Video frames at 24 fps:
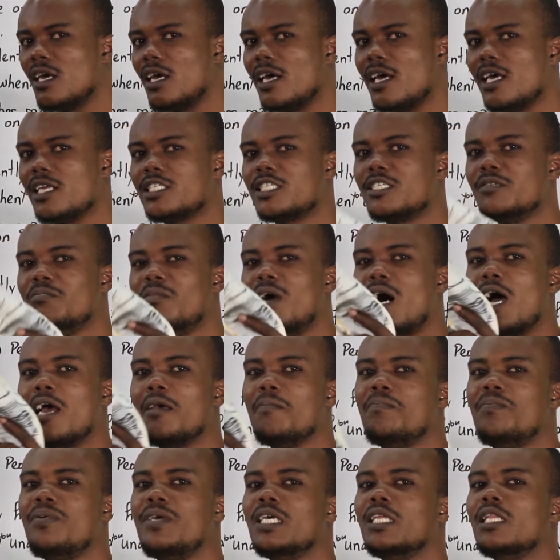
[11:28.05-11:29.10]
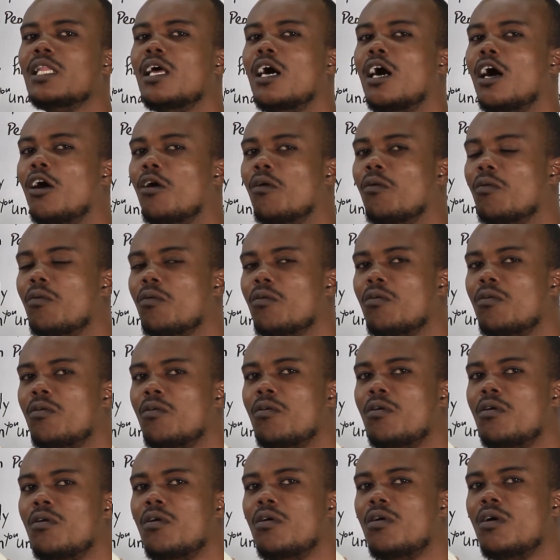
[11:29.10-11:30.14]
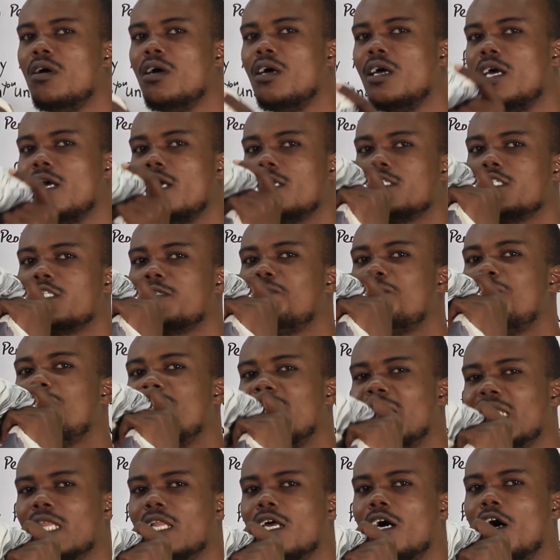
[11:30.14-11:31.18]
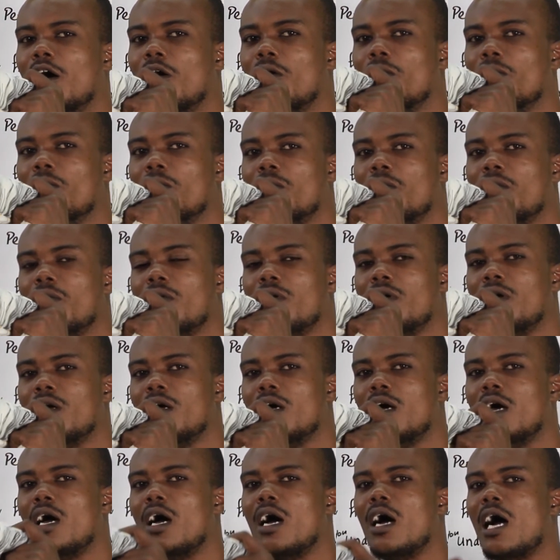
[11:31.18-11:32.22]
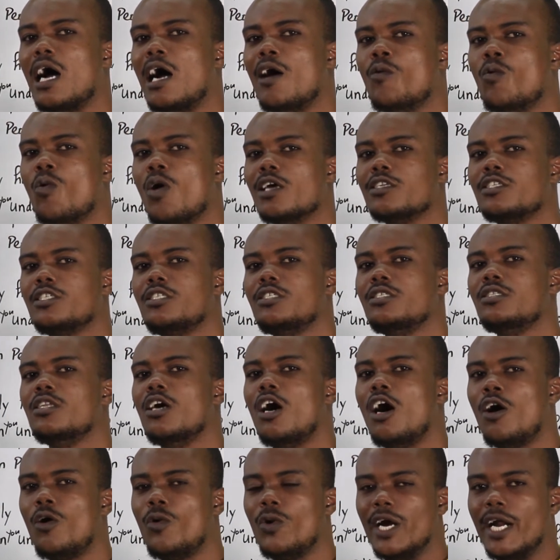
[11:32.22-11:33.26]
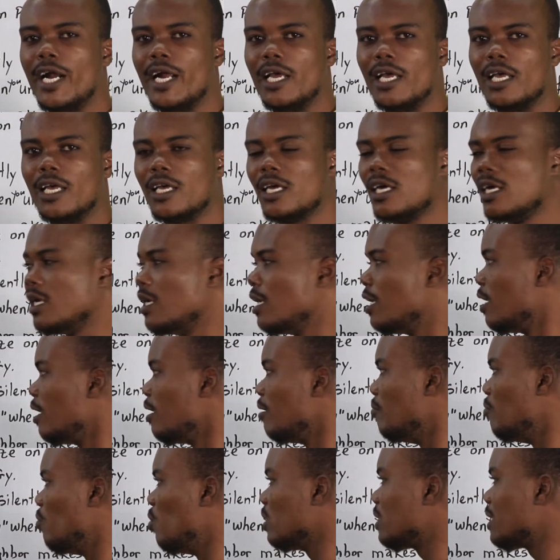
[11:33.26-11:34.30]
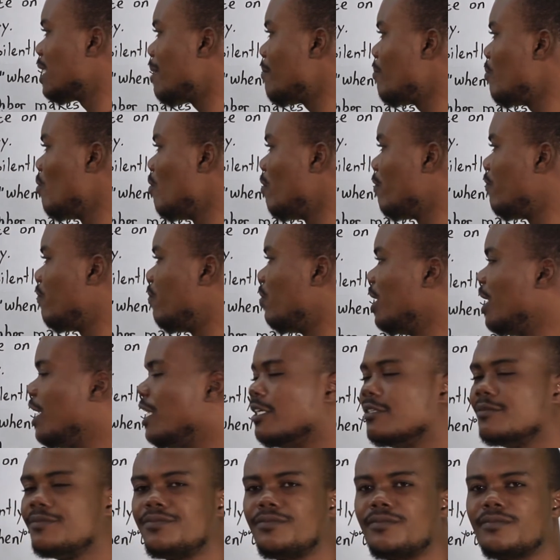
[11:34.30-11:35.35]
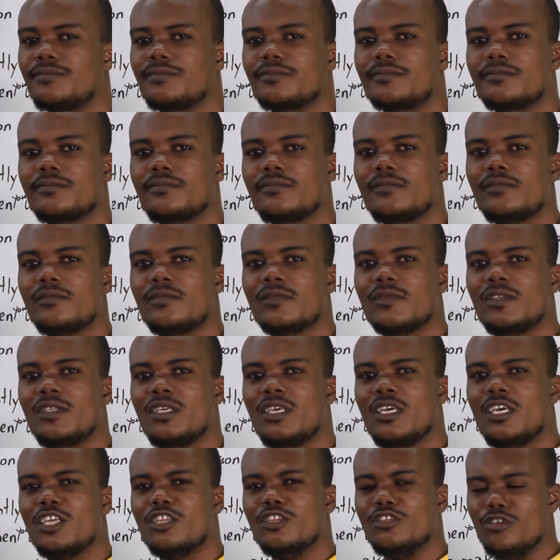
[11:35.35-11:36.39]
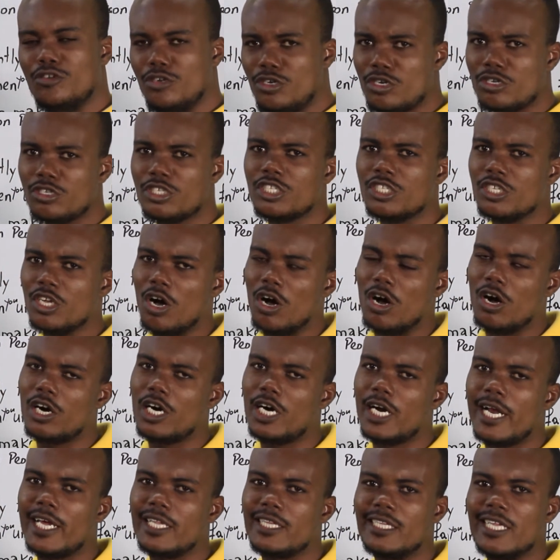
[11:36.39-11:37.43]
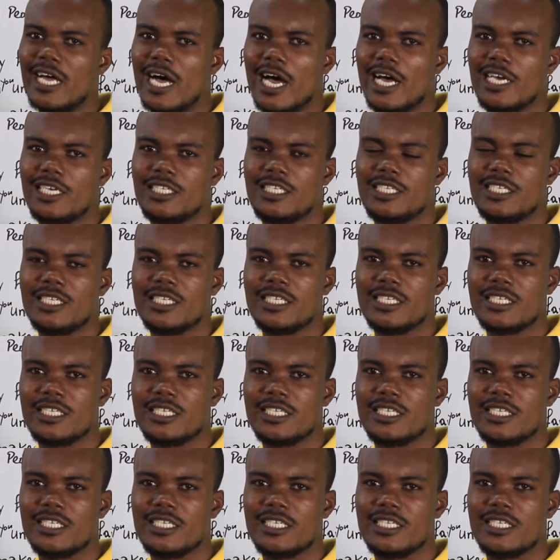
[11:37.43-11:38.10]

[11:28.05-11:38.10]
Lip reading: It's my pillow. It's pillow. I was snoring. Mon tap Wonfle. Do you snore at night?